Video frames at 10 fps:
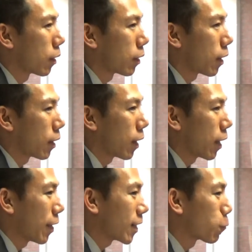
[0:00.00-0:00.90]

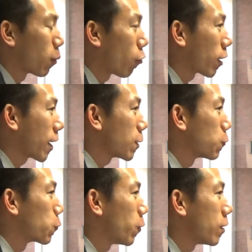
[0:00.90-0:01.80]
And that's what broadcast
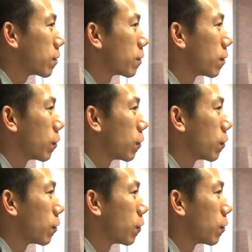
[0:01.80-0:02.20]
news was.